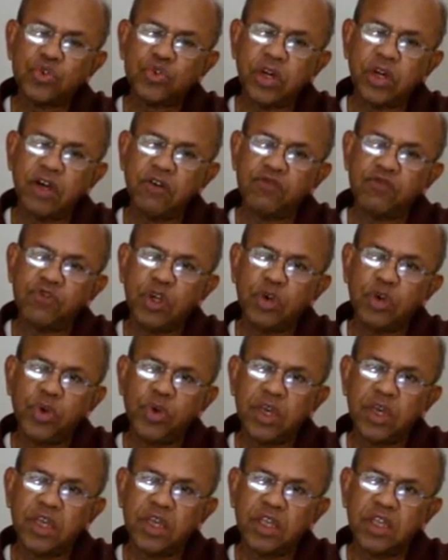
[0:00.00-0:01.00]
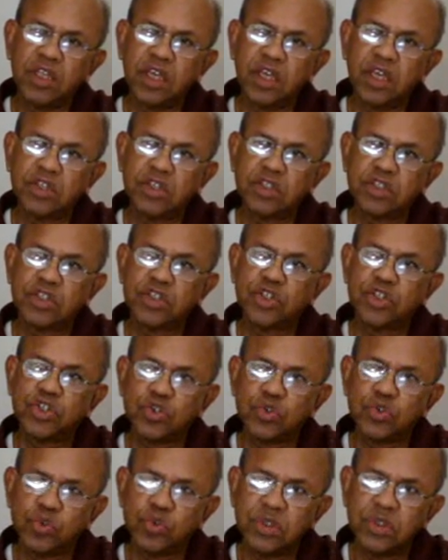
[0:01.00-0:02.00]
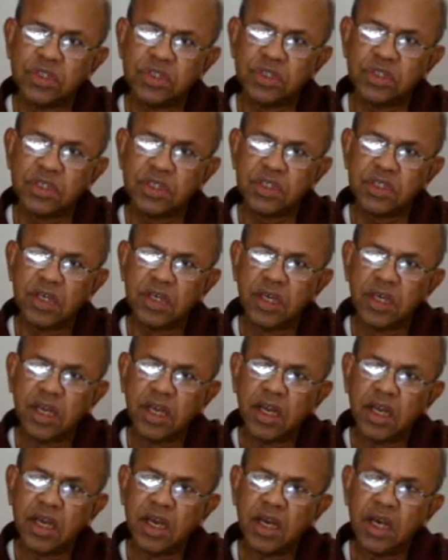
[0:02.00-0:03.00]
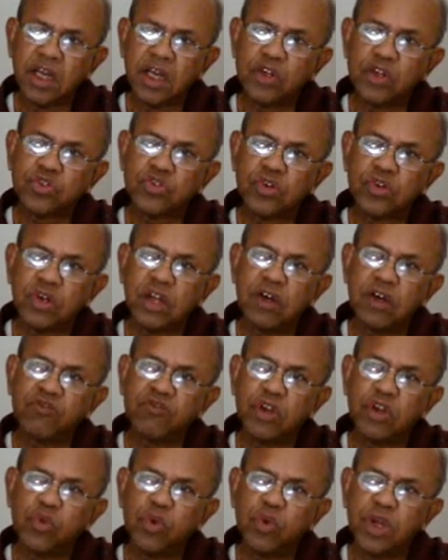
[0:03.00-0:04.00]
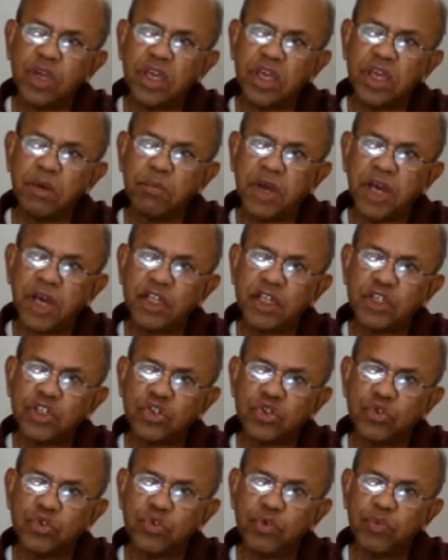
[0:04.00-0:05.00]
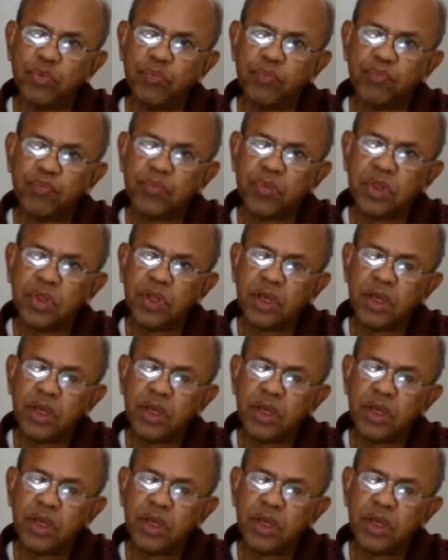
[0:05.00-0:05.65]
I used to love the way he engaged the students. And I used to love the way he managed to